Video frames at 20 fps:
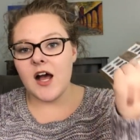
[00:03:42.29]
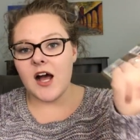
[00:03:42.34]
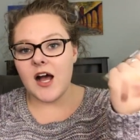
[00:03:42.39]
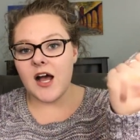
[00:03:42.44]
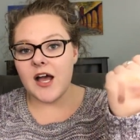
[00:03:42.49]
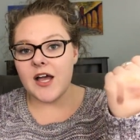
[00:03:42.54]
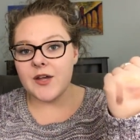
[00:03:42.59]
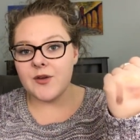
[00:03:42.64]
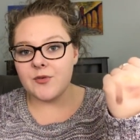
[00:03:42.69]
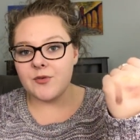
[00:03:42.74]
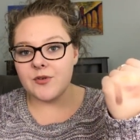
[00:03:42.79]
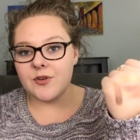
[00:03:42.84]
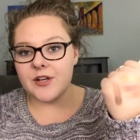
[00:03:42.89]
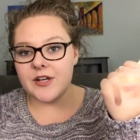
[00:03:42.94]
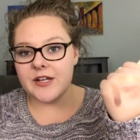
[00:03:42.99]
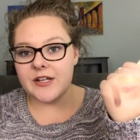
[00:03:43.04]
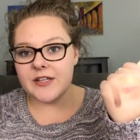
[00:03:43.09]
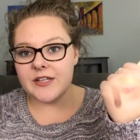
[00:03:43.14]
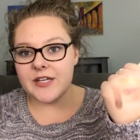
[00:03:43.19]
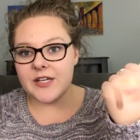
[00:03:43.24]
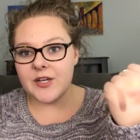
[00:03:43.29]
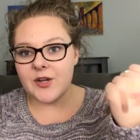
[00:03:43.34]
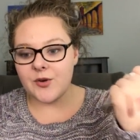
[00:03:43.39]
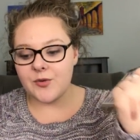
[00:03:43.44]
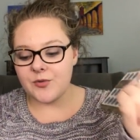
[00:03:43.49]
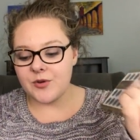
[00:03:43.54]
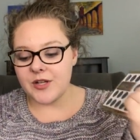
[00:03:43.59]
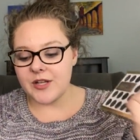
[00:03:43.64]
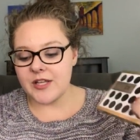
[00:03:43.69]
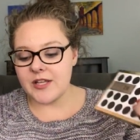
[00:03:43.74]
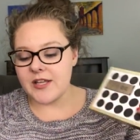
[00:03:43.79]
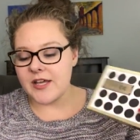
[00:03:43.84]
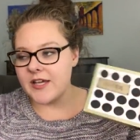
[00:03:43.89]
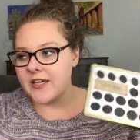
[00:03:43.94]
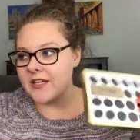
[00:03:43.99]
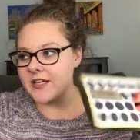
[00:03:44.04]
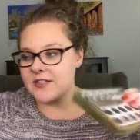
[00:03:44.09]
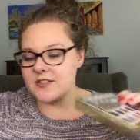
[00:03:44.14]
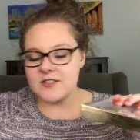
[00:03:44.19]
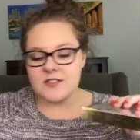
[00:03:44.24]
I really, really
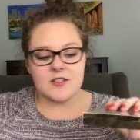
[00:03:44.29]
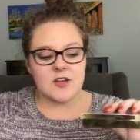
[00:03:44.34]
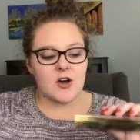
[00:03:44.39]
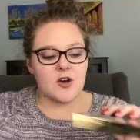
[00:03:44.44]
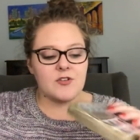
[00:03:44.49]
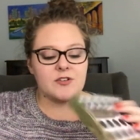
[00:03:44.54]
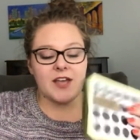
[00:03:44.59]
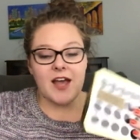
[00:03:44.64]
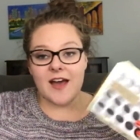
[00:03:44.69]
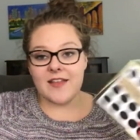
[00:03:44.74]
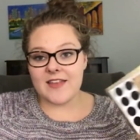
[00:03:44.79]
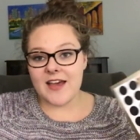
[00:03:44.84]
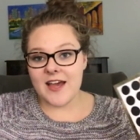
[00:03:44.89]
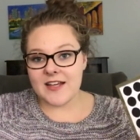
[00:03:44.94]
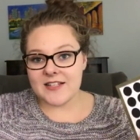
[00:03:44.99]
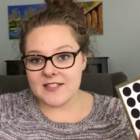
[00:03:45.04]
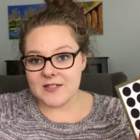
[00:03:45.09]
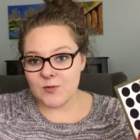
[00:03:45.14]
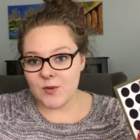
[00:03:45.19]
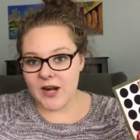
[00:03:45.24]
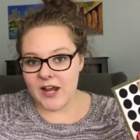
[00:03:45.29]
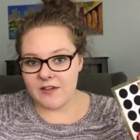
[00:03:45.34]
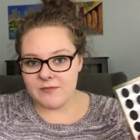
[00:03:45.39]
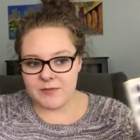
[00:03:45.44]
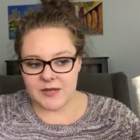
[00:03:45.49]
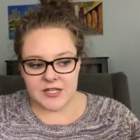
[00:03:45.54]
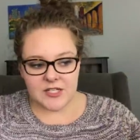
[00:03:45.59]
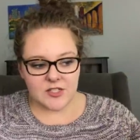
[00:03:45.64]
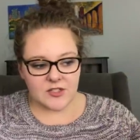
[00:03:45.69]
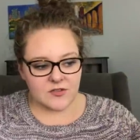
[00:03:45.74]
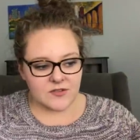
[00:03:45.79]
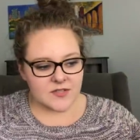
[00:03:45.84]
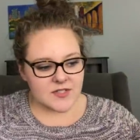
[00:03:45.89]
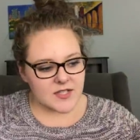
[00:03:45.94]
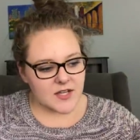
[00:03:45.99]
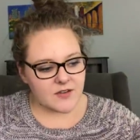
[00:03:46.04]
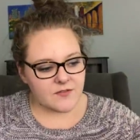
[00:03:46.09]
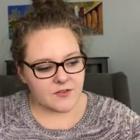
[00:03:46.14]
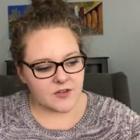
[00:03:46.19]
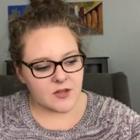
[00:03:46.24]
like it. So yeah, that's what I've been
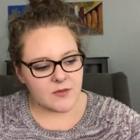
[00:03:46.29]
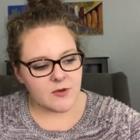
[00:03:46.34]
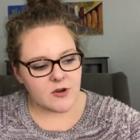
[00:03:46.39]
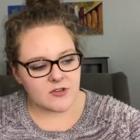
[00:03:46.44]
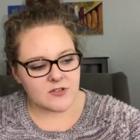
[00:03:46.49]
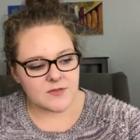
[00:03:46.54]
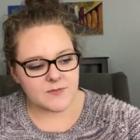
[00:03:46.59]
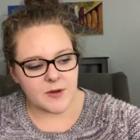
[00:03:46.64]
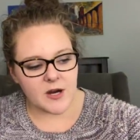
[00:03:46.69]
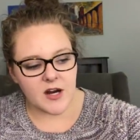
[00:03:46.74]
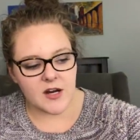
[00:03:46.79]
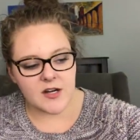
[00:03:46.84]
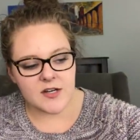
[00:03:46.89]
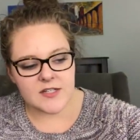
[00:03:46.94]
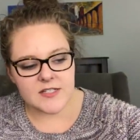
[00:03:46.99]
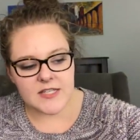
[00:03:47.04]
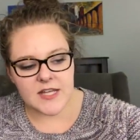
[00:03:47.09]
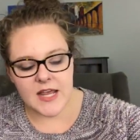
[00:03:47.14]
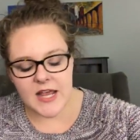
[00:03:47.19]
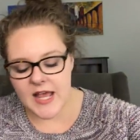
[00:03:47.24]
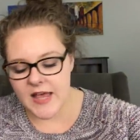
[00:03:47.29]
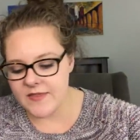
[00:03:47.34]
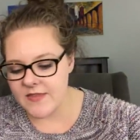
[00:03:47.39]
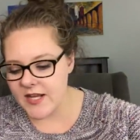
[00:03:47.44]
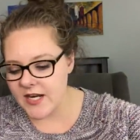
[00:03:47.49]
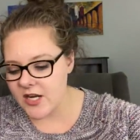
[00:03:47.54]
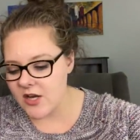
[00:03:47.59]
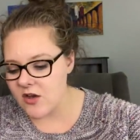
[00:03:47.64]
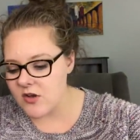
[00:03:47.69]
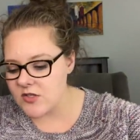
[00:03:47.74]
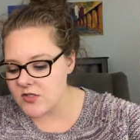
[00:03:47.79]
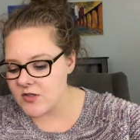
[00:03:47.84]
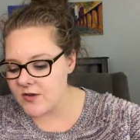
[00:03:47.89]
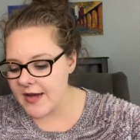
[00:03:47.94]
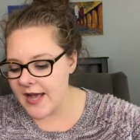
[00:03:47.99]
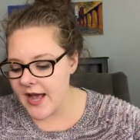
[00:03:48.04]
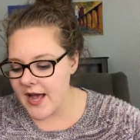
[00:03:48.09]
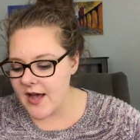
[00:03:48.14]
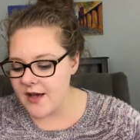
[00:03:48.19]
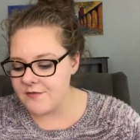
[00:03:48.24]
using for the most part. And then I also
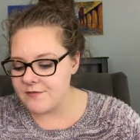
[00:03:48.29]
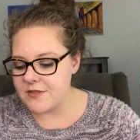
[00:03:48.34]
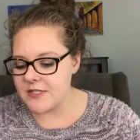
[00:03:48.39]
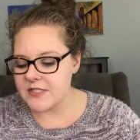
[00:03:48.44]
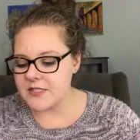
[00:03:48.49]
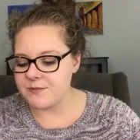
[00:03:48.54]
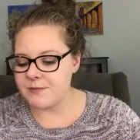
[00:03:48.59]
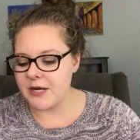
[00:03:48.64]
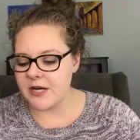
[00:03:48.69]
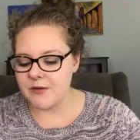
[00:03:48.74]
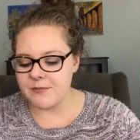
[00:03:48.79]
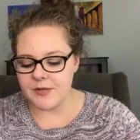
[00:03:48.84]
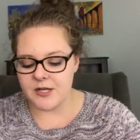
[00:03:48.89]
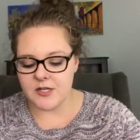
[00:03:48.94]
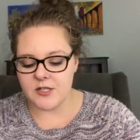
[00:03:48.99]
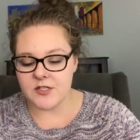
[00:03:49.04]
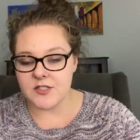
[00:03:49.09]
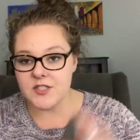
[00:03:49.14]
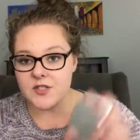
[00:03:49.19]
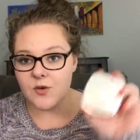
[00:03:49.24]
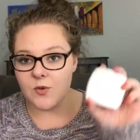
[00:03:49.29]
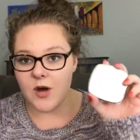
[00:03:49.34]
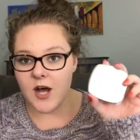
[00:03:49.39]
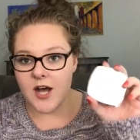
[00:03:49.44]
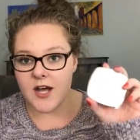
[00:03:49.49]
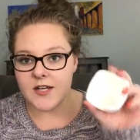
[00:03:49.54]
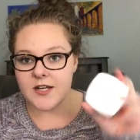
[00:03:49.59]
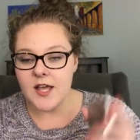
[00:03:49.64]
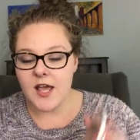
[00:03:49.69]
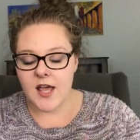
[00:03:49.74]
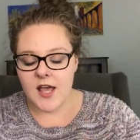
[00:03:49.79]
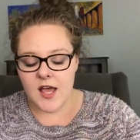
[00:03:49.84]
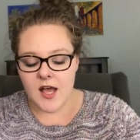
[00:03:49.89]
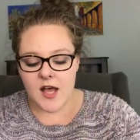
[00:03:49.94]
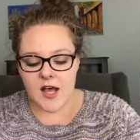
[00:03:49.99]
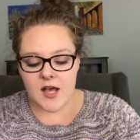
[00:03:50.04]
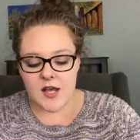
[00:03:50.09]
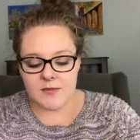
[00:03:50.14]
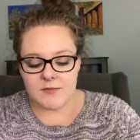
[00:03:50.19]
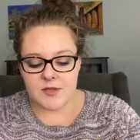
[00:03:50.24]
have this Bare Minerals Quad,
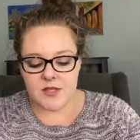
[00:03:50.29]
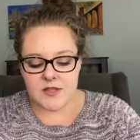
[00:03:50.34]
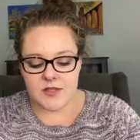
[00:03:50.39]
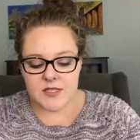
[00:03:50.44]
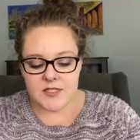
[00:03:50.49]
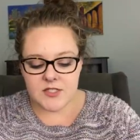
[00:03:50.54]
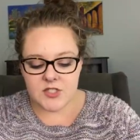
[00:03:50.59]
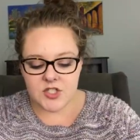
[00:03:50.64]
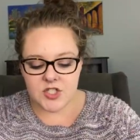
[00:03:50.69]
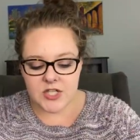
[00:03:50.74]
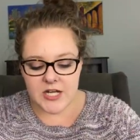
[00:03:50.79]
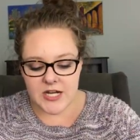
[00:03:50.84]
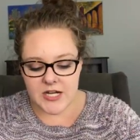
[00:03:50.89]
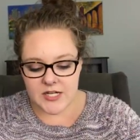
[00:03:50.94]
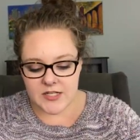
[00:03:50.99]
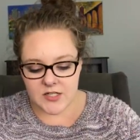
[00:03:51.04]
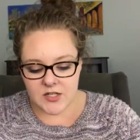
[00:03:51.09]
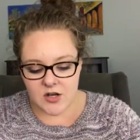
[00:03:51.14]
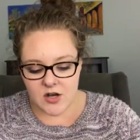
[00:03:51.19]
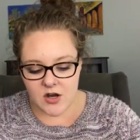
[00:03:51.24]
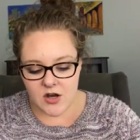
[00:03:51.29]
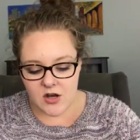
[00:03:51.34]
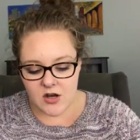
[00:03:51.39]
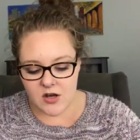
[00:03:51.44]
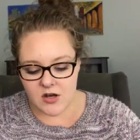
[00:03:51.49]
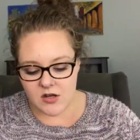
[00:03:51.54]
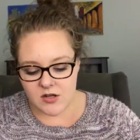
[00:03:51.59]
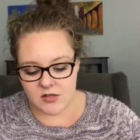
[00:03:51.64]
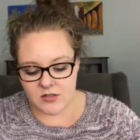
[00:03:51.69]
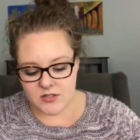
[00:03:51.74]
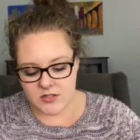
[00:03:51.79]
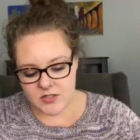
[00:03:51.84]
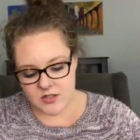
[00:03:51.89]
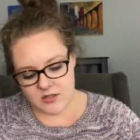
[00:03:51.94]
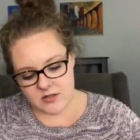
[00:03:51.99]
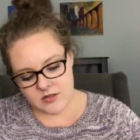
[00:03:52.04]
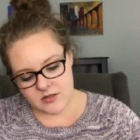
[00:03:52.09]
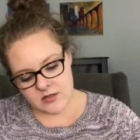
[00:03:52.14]
um, this shade called